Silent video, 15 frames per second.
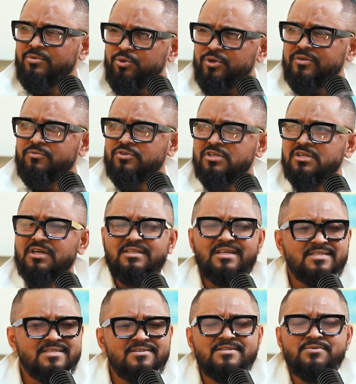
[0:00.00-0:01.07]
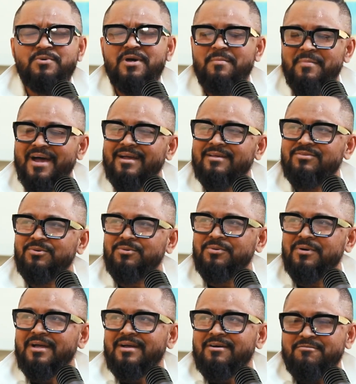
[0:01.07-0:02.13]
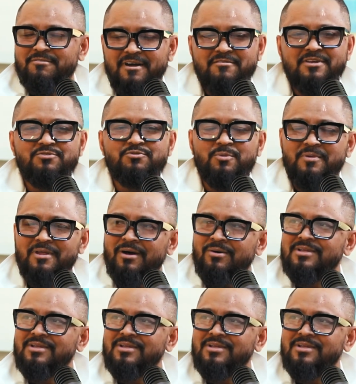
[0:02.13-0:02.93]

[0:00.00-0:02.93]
rooting for Sri Lanka. That's the reason why I'm back. So 5 years from now,